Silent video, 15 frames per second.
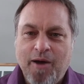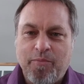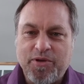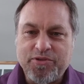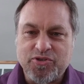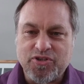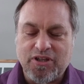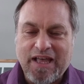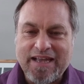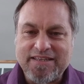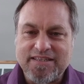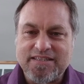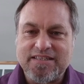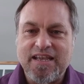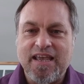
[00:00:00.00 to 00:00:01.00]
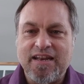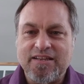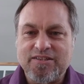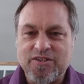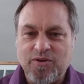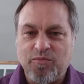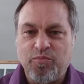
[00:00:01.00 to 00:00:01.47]
But there's a lot to say, and
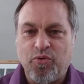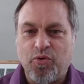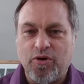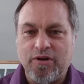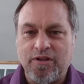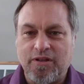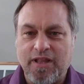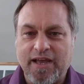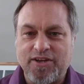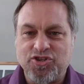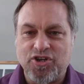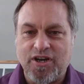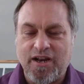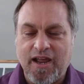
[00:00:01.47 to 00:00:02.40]
it's an important election.